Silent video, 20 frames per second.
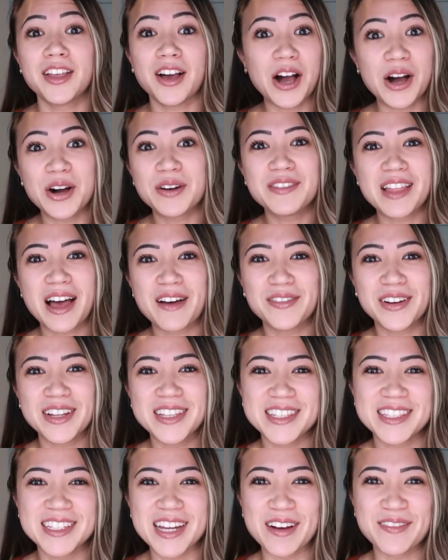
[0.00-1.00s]
all of that fun
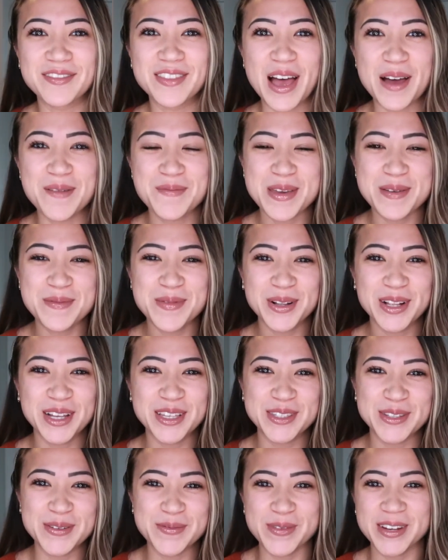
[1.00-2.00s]
stuff that people
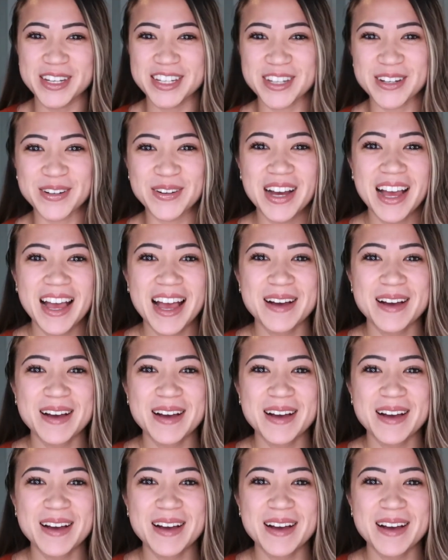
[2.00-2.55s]
assume we do.